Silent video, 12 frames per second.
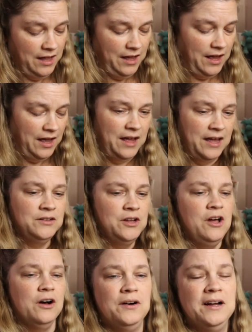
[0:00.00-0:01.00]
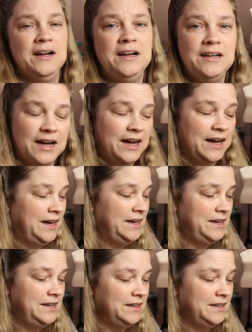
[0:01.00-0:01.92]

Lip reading: I don't know. I